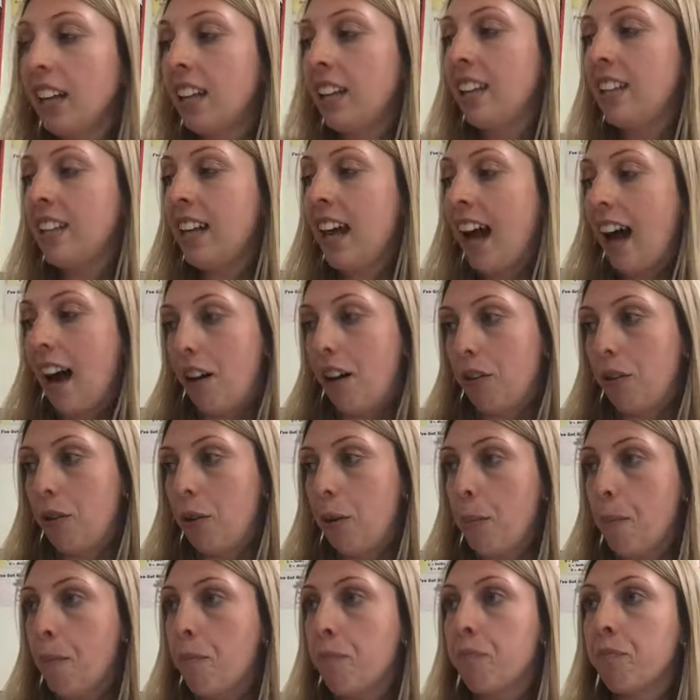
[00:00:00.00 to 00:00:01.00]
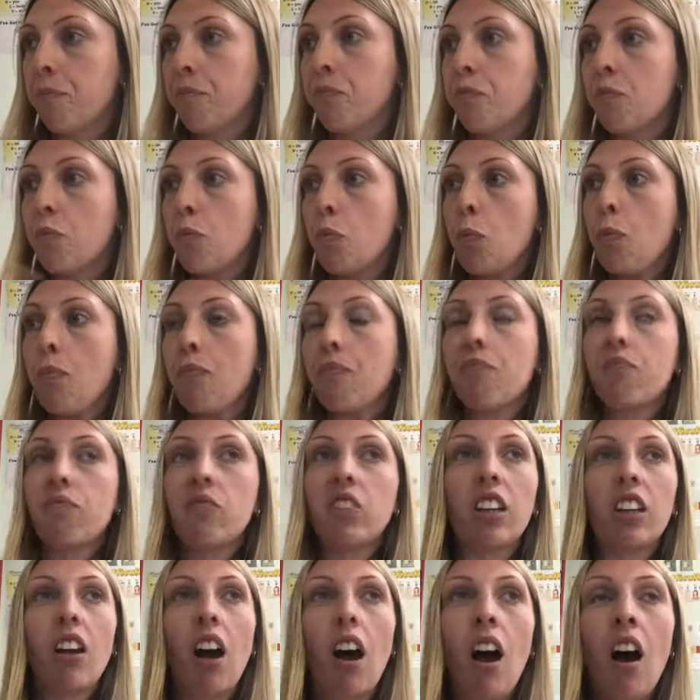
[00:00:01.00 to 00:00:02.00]
Now,
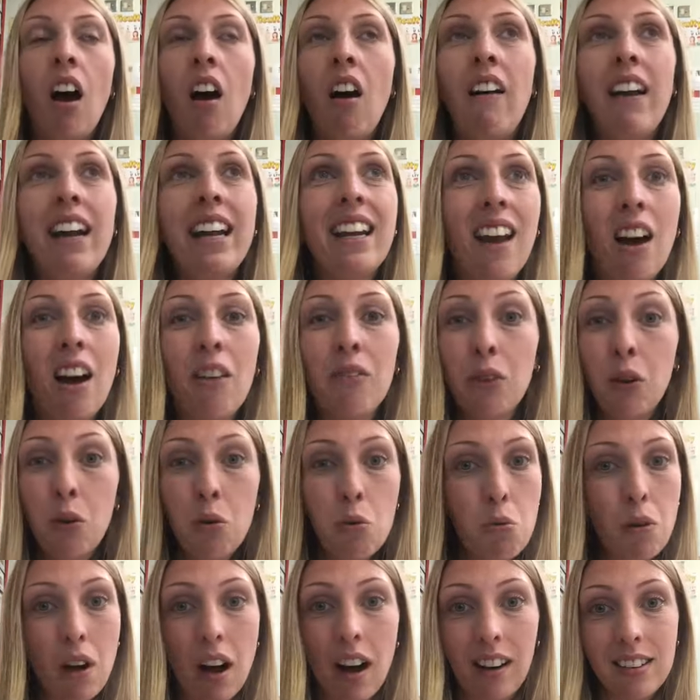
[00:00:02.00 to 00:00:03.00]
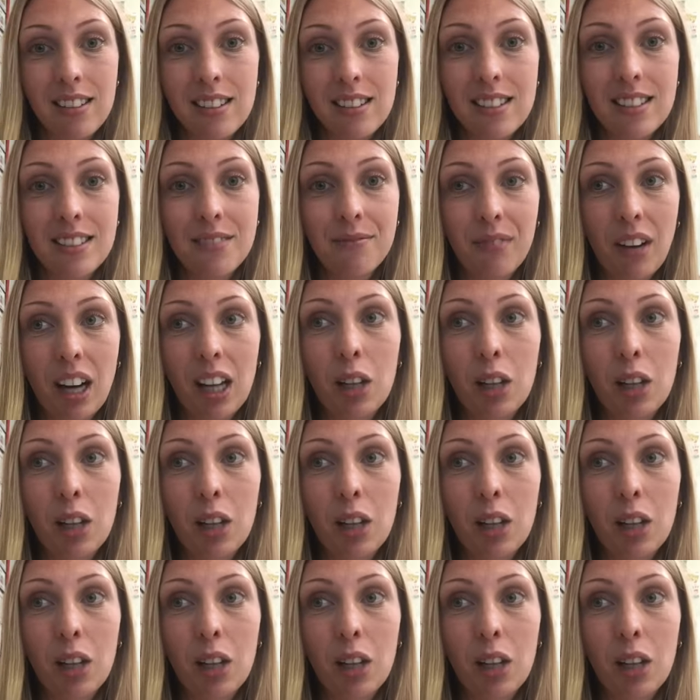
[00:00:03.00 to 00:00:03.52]
I love all colours.